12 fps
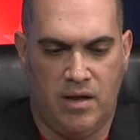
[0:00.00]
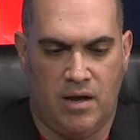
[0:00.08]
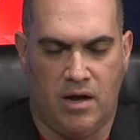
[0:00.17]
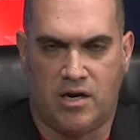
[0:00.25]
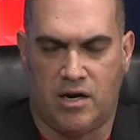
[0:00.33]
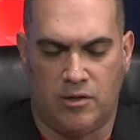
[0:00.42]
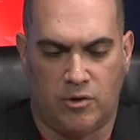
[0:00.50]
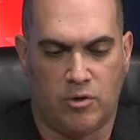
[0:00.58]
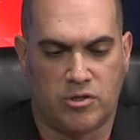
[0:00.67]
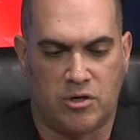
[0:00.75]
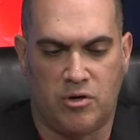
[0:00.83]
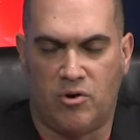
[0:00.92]
Uh, Cutler
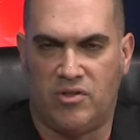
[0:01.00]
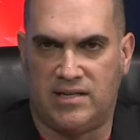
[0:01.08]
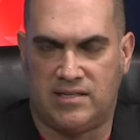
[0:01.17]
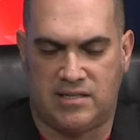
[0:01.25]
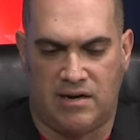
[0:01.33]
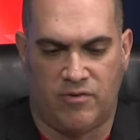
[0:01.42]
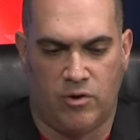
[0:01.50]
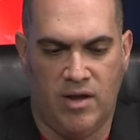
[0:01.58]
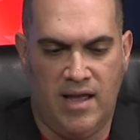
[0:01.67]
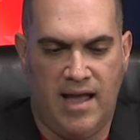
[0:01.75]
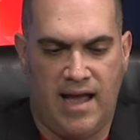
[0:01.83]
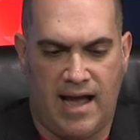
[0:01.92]
also noted that several
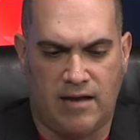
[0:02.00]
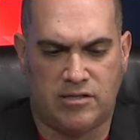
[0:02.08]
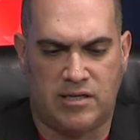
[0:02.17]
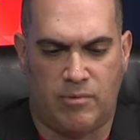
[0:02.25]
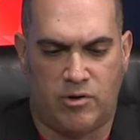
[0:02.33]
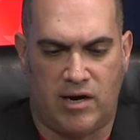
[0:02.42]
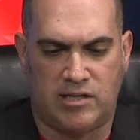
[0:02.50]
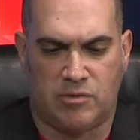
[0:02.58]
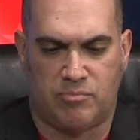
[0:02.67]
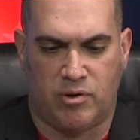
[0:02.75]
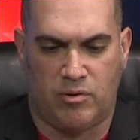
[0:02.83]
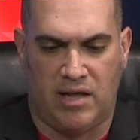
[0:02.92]
House Democrats are
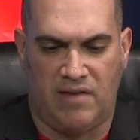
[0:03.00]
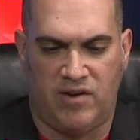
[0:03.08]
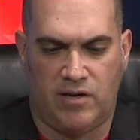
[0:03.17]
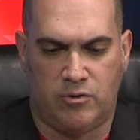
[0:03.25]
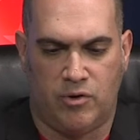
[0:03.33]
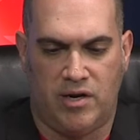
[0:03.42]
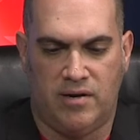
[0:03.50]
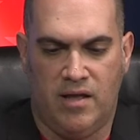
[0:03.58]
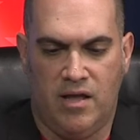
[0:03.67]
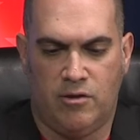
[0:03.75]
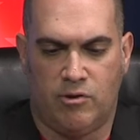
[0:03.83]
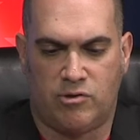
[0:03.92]
pro life, including
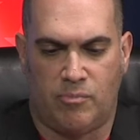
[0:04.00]
U.S.